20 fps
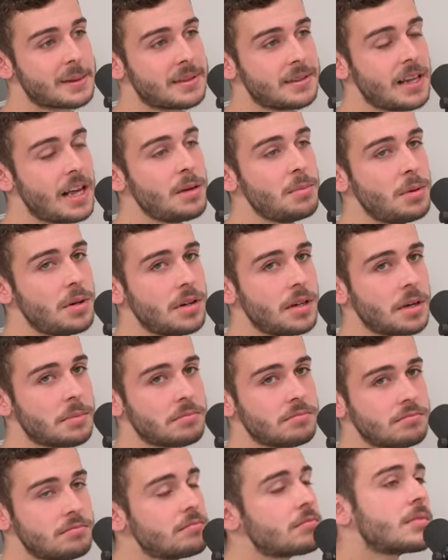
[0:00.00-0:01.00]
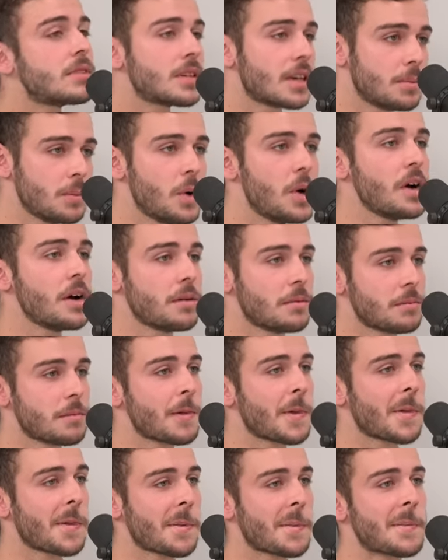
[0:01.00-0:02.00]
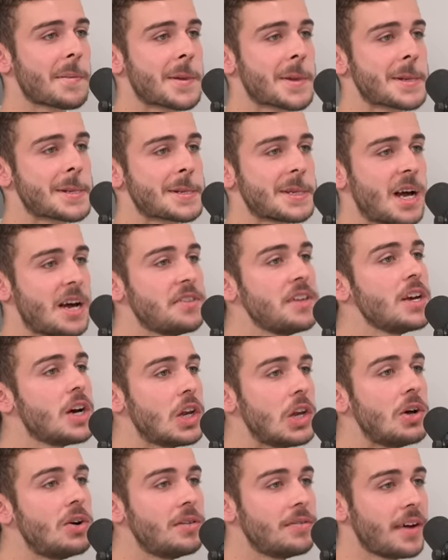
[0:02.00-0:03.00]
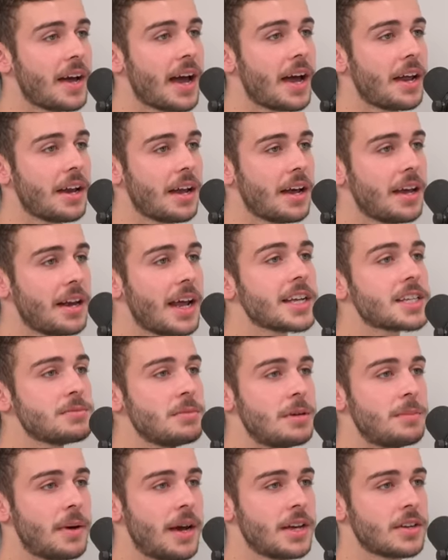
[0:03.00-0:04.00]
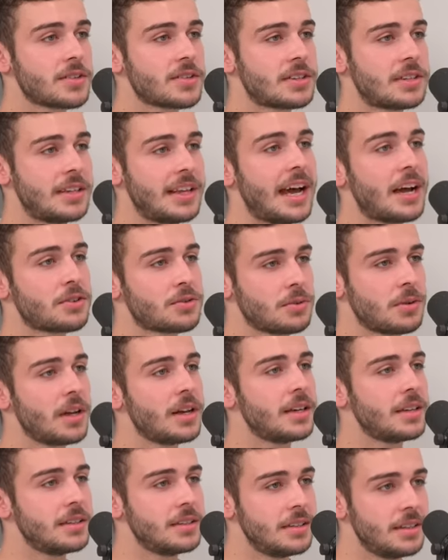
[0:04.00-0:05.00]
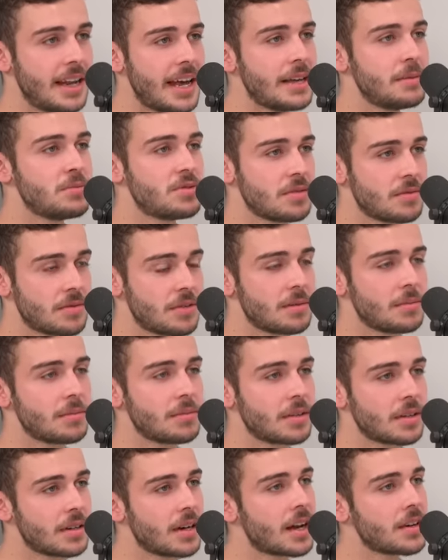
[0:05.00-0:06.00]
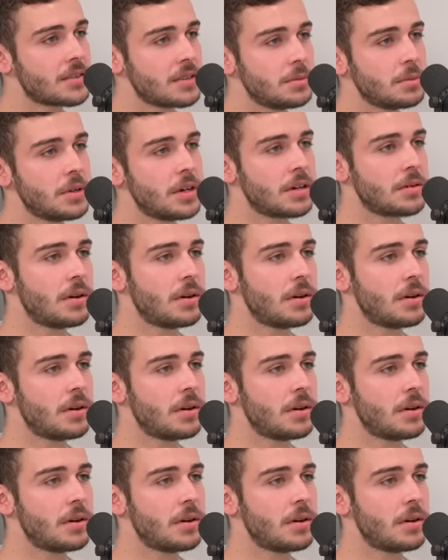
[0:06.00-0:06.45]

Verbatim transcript: Labia can work. I think a lot of an- anatomy based the actual like names of them can actually work